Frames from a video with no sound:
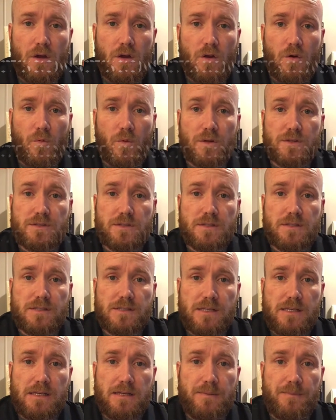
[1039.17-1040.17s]
Well, it's good to
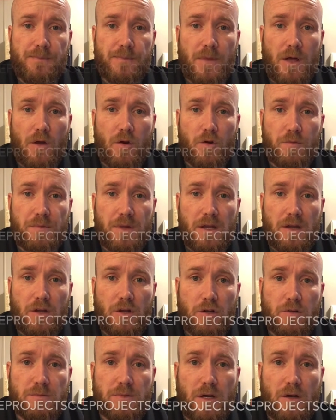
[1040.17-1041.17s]
see you. I hope that
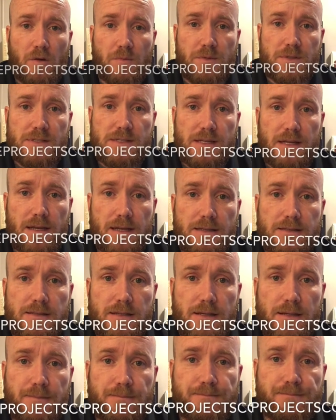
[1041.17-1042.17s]
helped. I hope to see you next
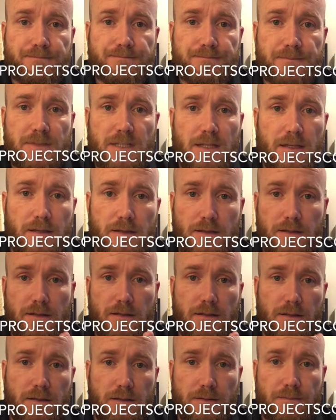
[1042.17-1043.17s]
time, and
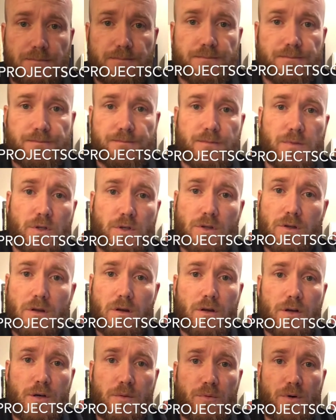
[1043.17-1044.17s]
good luck
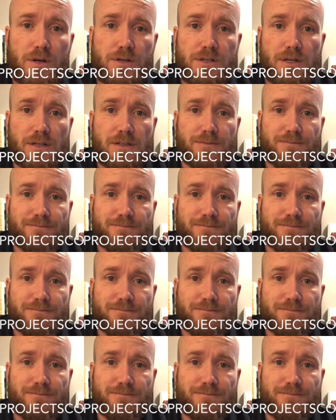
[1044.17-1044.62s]
on your project.